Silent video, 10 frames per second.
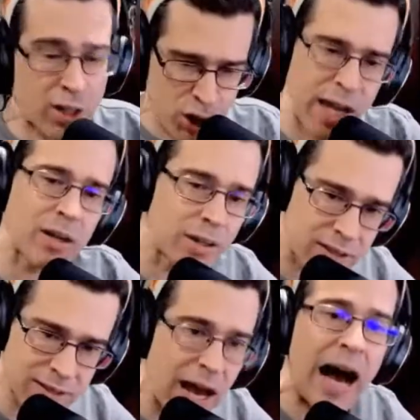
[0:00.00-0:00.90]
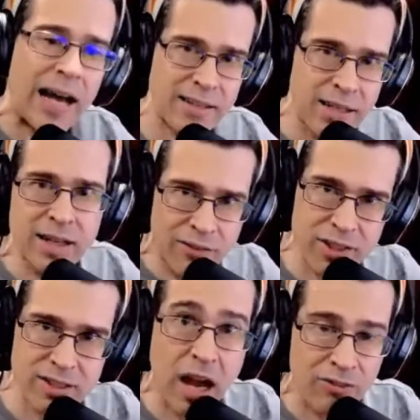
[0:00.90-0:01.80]
A channel is not in and of
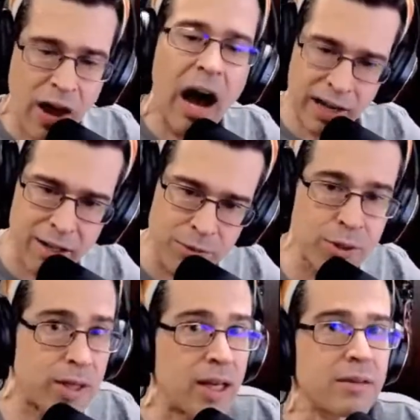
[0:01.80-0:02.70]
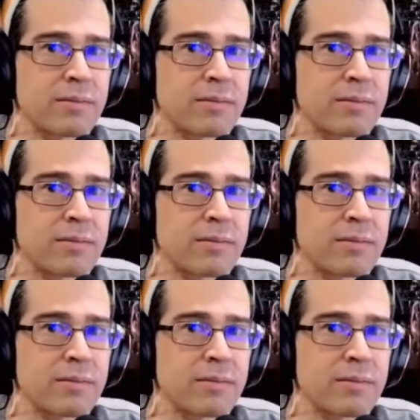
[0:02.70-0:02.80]
itself a community.